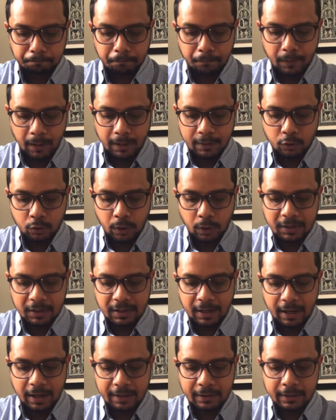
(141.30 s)
And so I
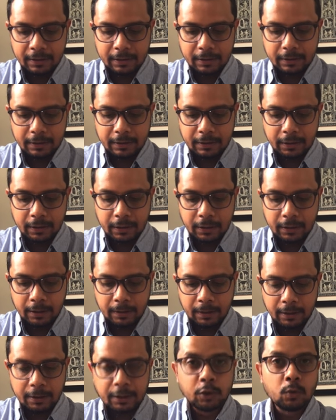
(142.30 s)
started
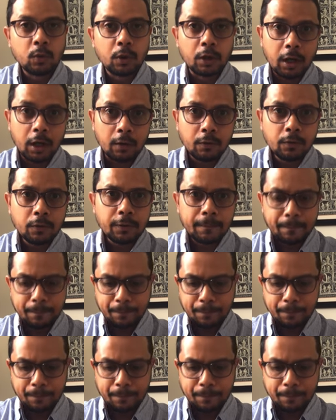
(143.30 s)
a new account